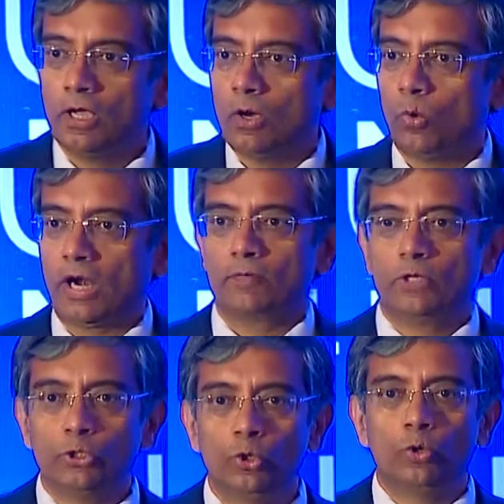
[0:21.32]
What I will
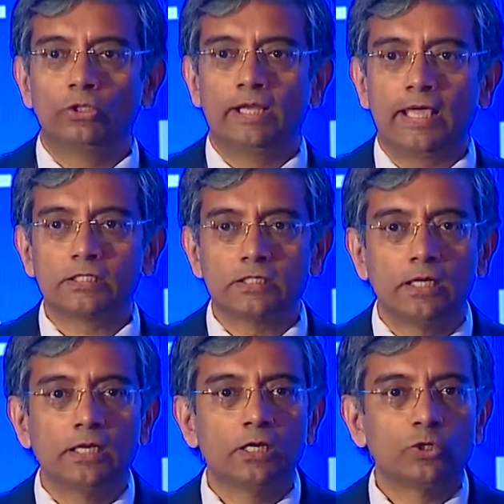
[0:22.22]
do over the next
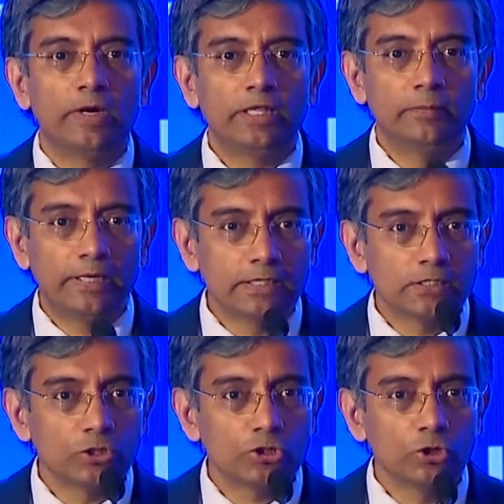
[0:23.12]
20
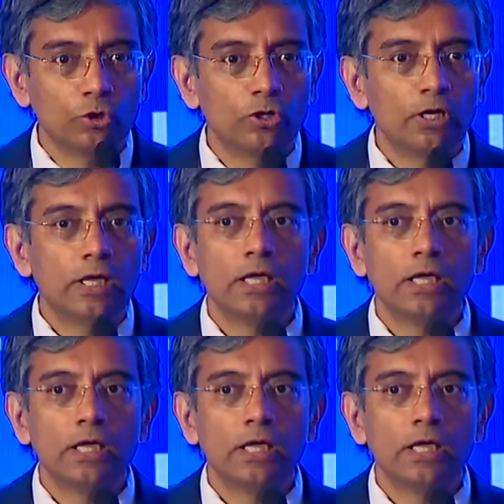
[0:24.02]
minutes or so